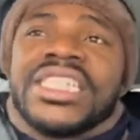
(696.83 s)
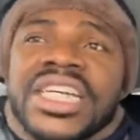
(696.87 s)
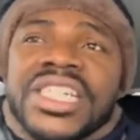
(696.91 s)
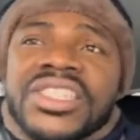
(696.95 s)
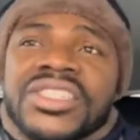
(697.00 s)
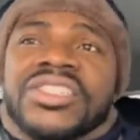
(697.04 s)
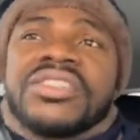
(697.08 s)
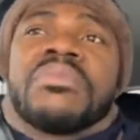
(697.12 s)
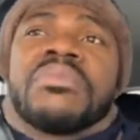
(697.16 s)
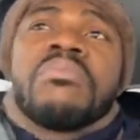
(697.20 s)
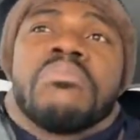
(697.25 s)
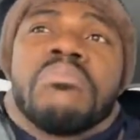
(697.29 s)

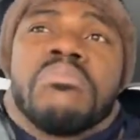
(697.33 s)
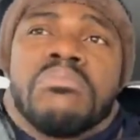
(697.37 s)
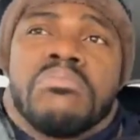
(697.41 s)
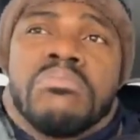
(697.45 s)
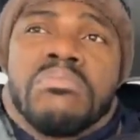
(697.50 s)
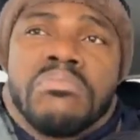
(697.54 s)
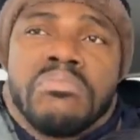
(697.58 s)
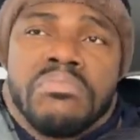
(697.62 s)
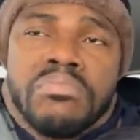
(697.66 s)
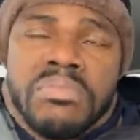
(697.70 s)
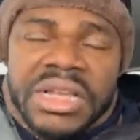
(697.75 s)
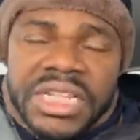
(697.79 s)
just
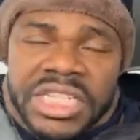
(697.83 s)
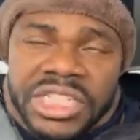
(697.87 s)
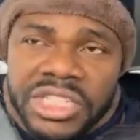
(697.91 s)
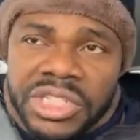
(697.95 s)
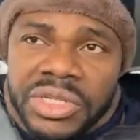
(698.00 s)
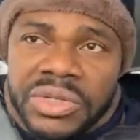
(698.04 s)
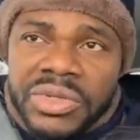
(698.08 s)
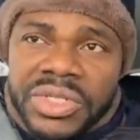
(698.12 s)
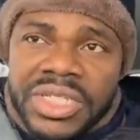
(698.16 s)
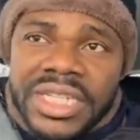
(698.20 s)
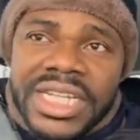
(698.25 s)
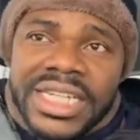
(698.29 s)

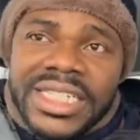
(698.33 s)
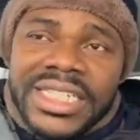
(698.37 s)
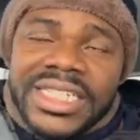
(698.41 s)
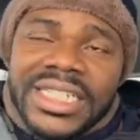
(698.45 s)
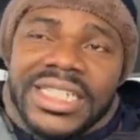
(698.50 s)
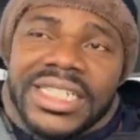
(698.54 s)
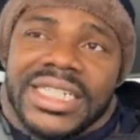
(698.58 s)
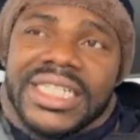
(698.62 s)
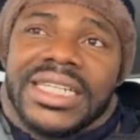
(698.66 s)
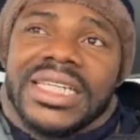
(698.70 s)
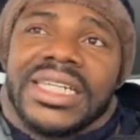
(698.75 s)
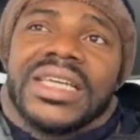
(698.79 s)
misused
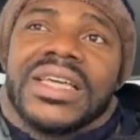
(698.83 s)
it.